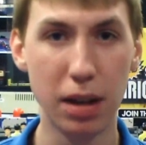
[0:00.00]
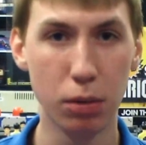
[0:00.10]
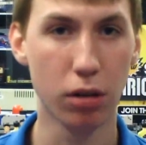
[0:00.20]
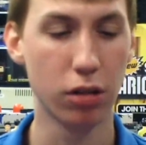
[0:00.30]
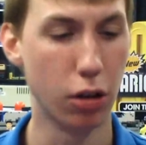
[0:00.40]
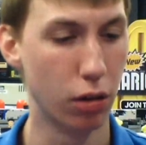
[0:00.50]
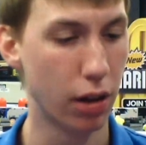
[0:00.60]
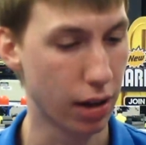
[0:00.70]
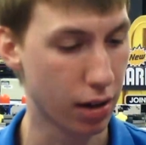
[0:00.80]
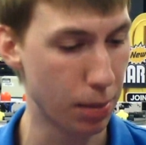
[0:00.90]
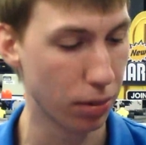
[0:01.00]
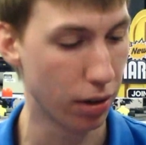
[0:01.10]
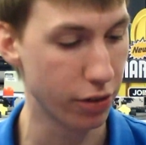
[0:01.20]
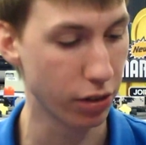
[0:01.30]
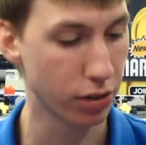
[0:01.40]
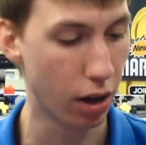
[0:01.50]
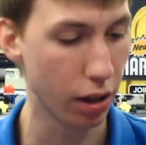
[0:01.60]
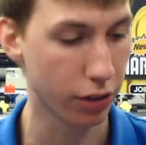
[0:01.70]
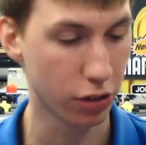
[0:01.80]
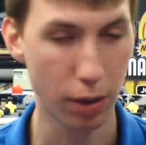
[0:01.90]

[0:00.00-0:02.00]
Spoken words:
being worth, you know, like a couple $100s.